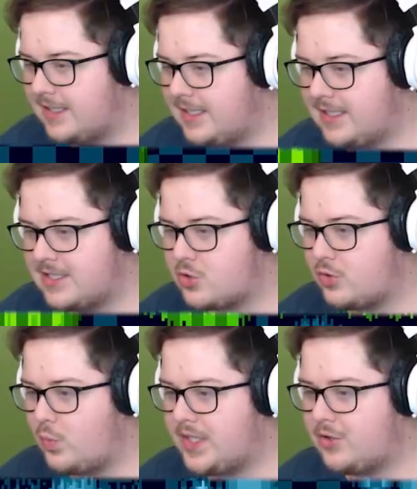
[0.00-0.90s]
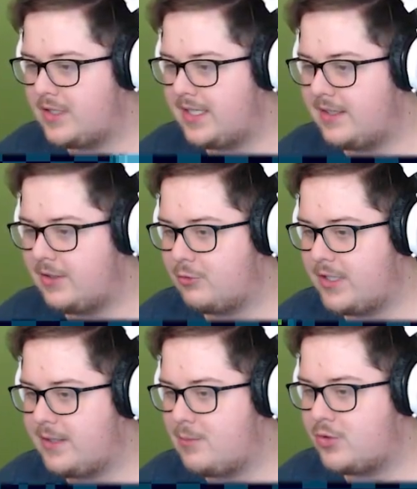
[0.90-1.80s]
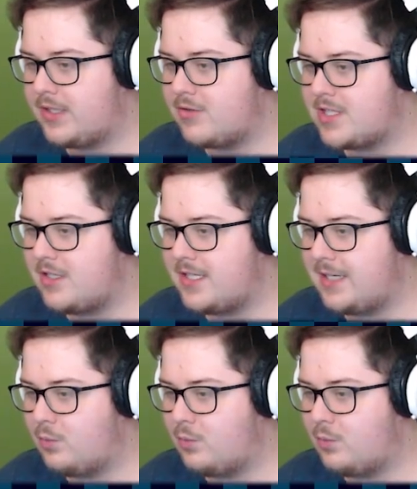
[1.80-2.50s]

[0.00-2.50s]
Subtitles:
It took one look at Great Emerald Hill Zone and